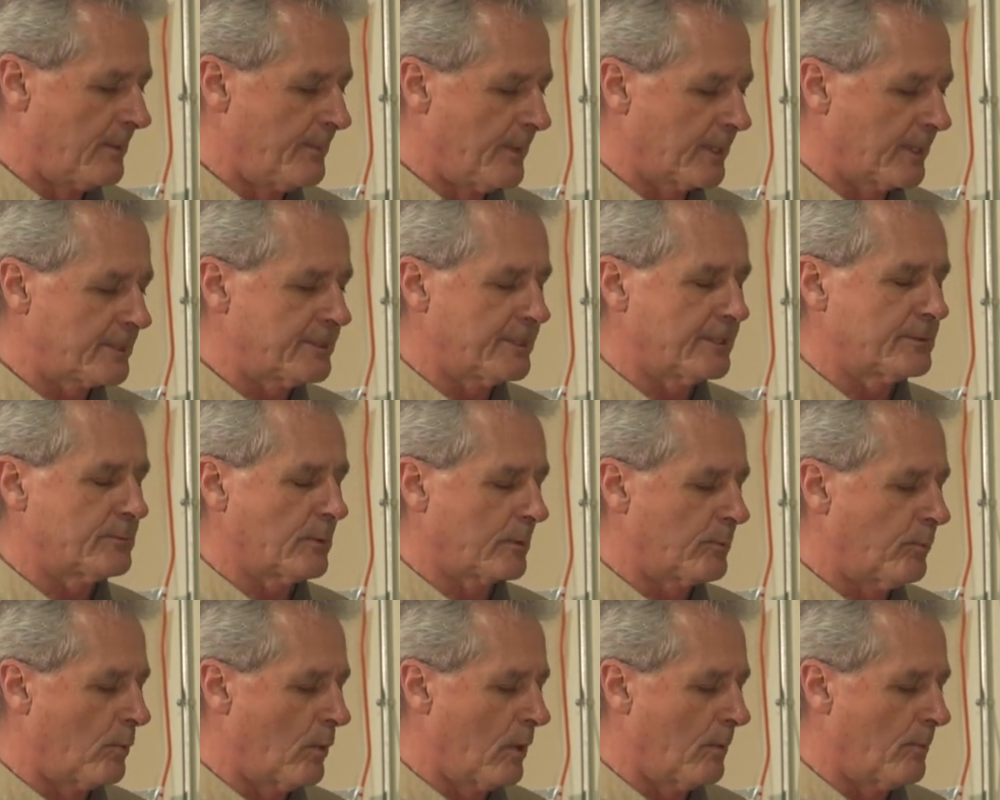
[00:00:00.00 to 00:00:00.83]
You mix this
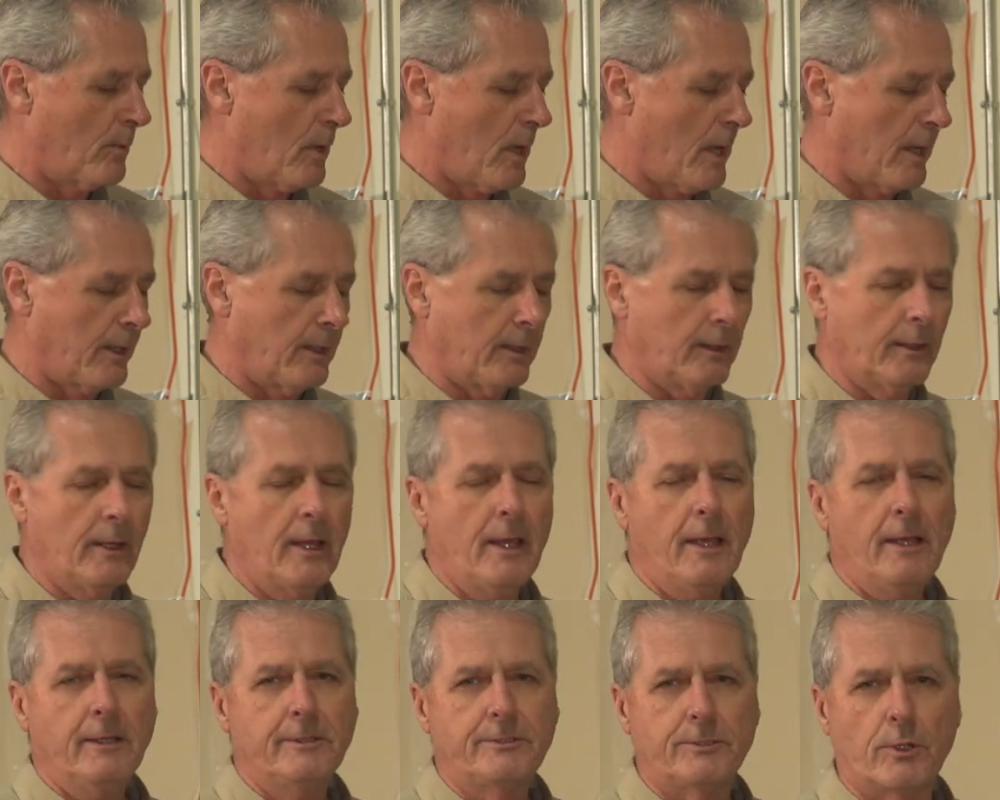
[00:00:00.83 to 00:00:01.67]
with warm water,
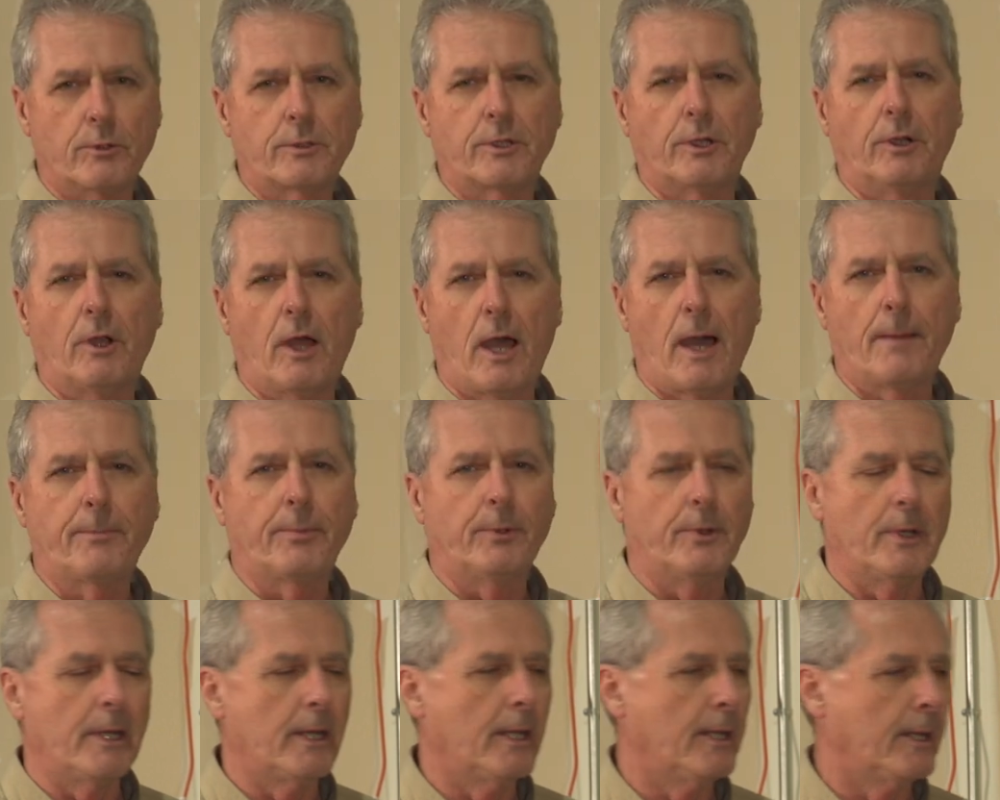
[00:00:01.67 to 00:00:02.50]
soak your
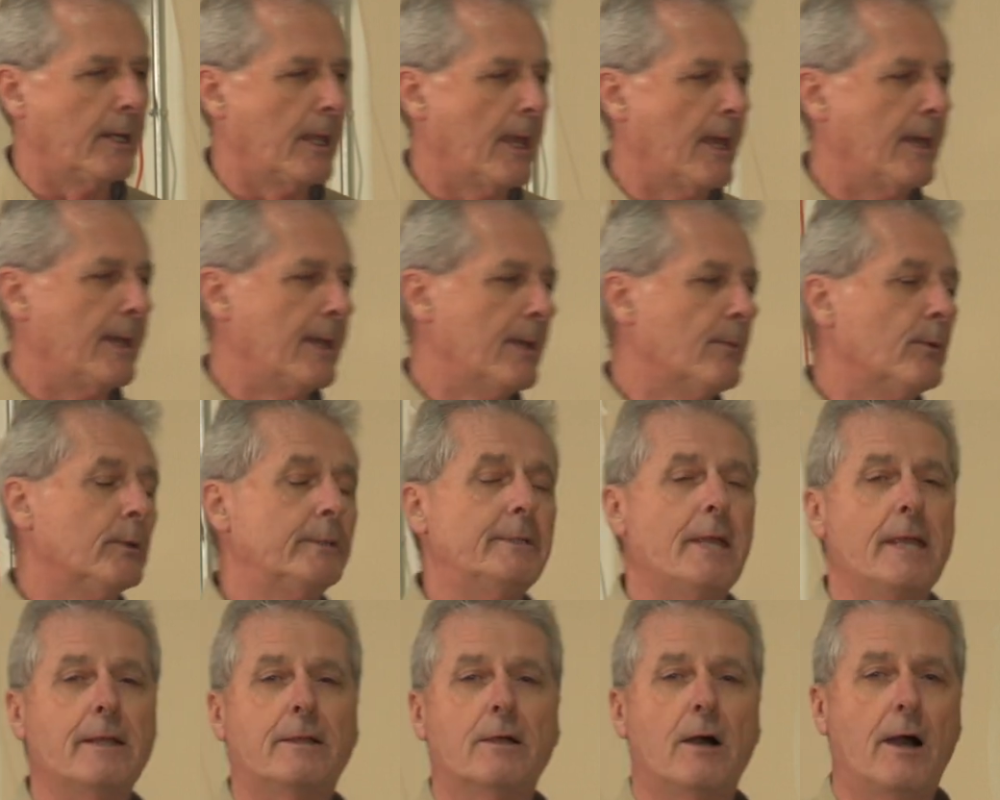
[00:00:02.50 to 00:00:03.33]
hopper in it, and it will
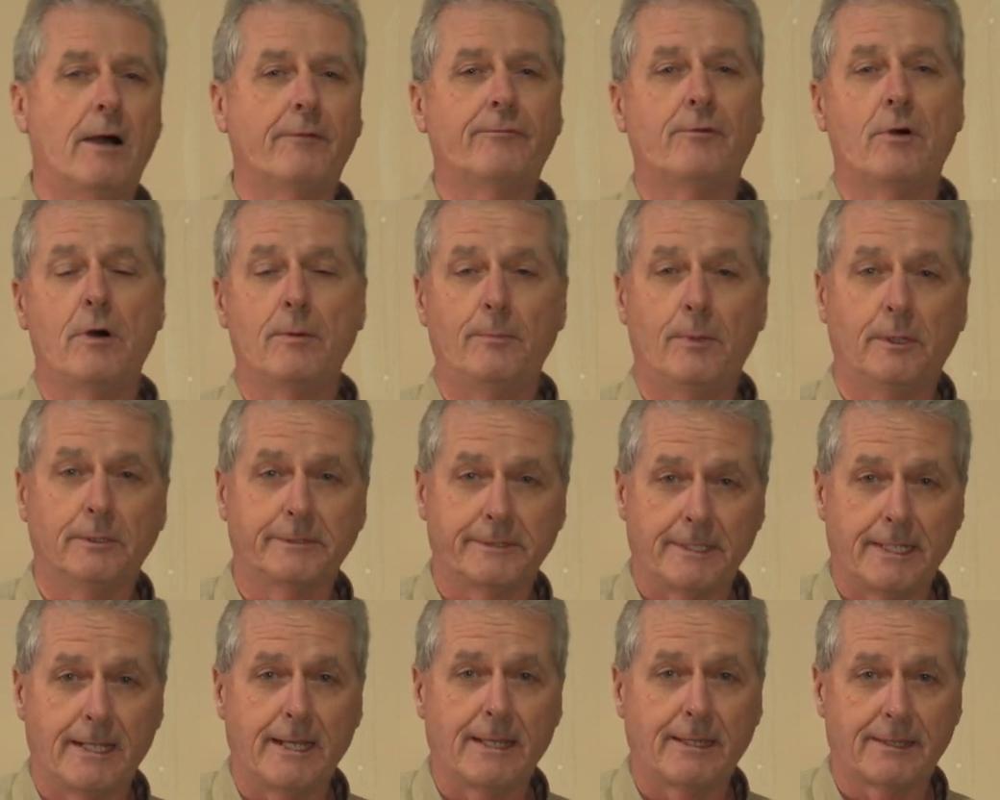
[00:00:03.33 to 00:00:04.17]
take off
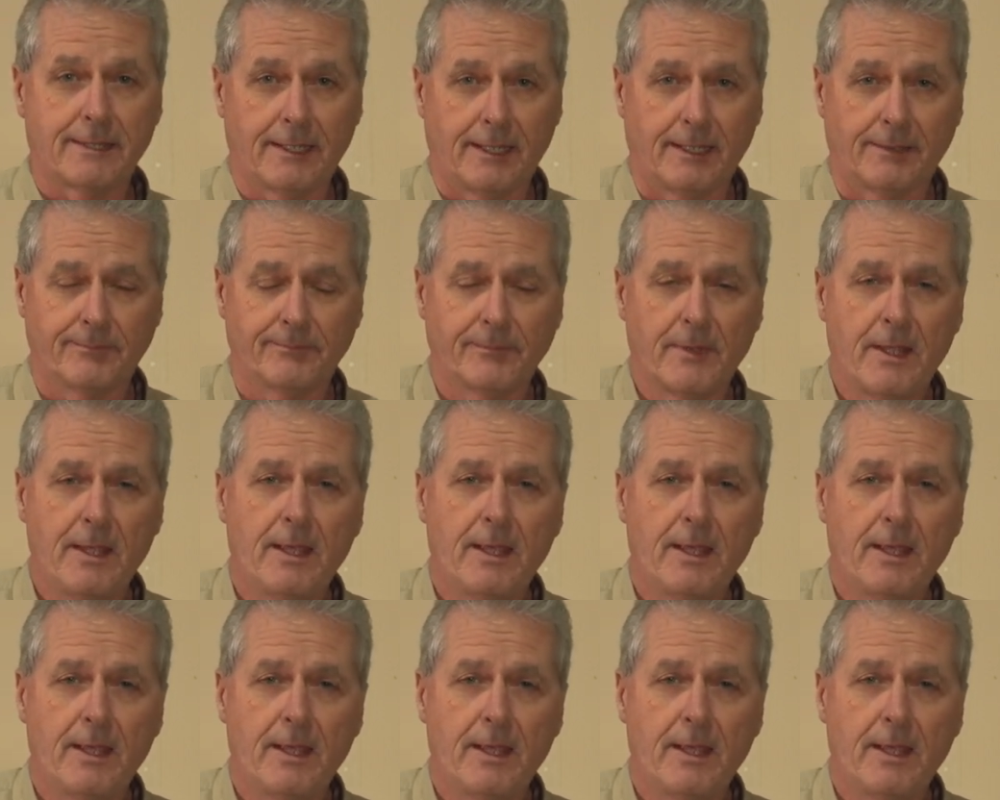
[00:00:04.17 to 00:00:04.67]
almost anything.